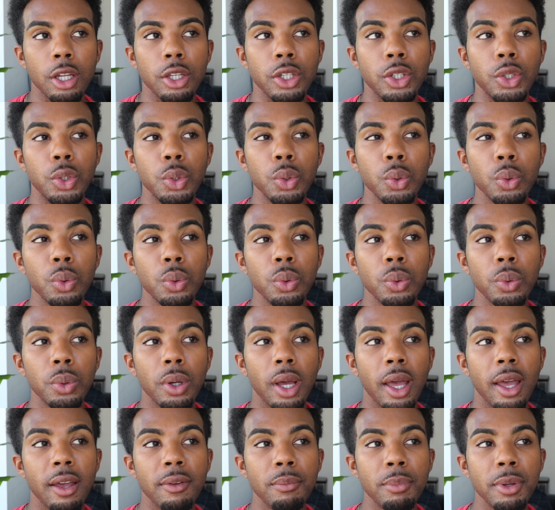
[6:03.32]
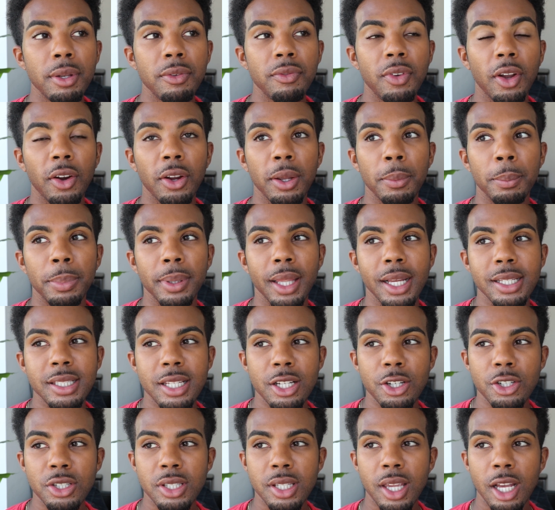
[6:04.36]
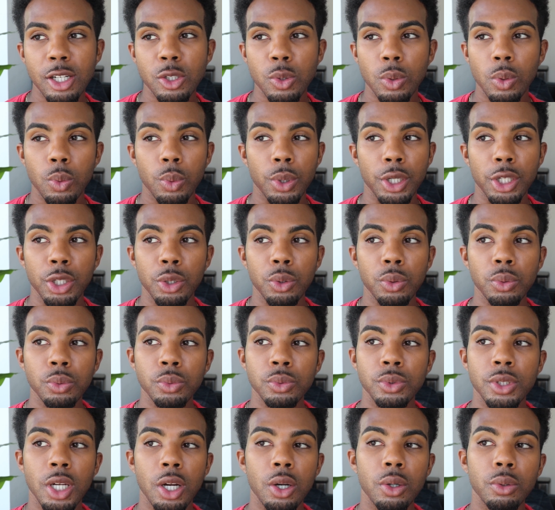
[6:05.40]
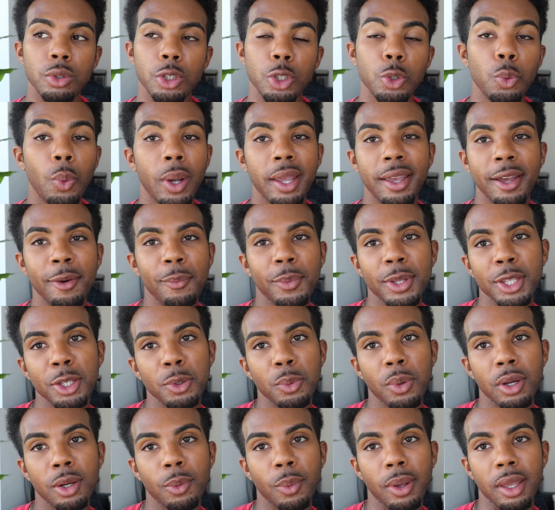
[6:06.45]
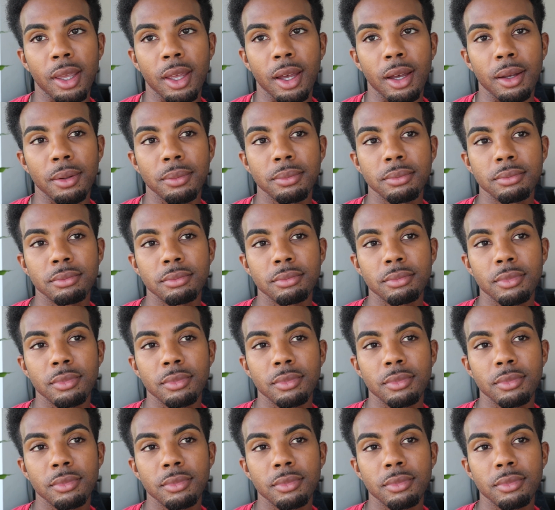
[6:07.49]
you have been very blessed in your schedule where you wake up when you want to wake up.